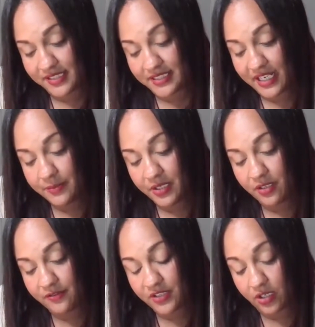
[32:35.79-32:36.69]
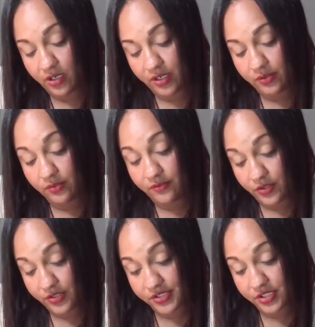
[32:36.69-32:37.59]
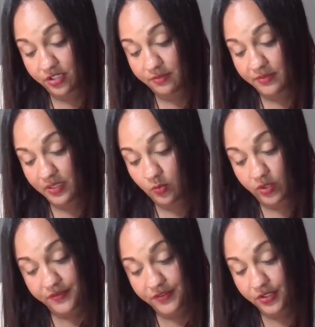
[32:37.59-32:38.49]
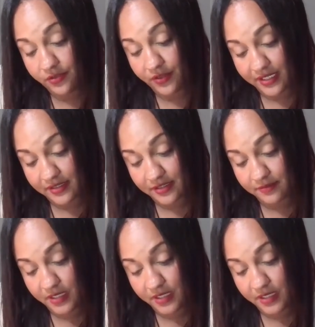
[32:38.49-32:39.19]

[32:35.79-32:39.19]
nightmare of a card reversed could mean one of two things.